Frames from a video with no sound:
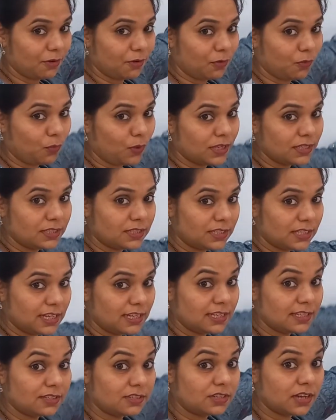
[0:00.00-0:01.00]
once it
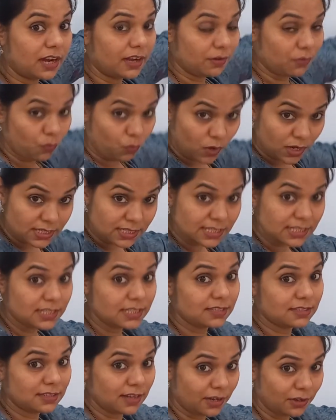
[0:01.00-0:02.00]
is
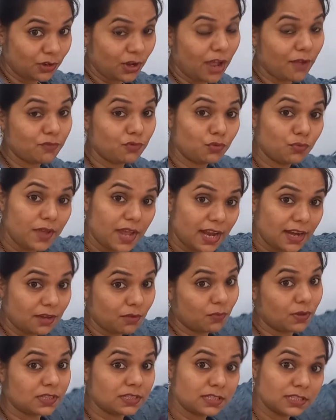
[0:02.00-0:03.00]
done, you have to wait,
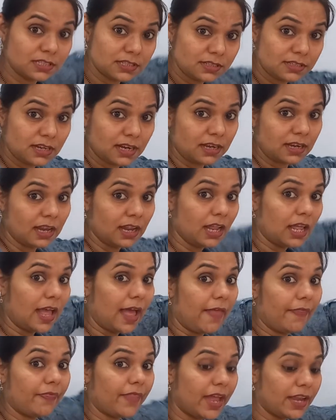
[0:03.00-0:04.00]
once it is done,
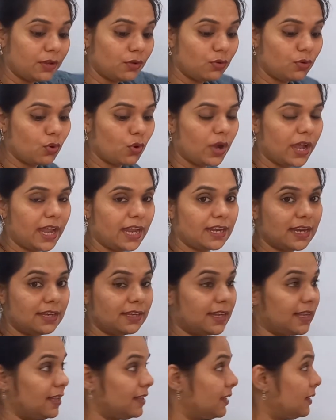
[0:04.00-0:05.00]
and then you go ahead and
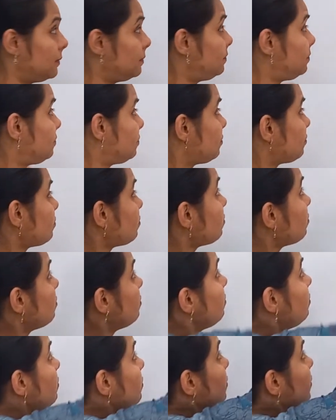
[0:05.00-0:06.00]
tell them
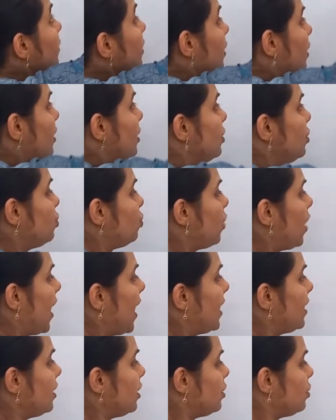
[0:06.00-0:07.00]
to
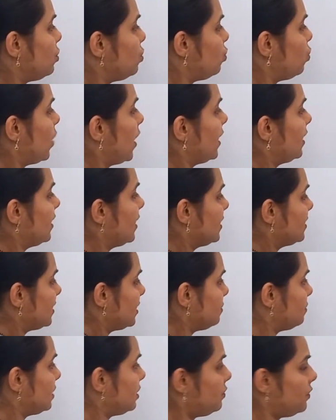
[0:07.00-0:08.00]
add do and does
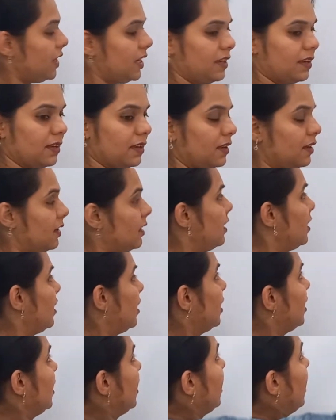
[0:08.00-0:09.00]
in between.
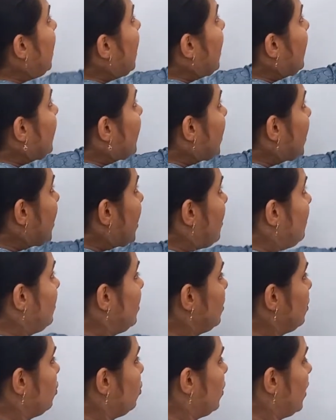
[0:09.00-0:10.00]
And then I
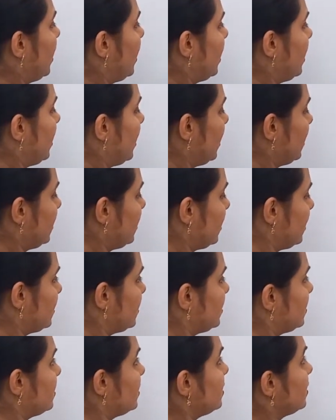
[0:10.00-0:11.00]
will go ahead like
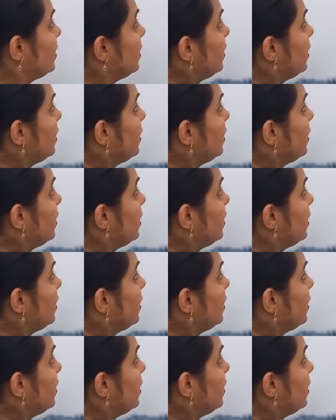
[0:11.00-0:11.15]
this.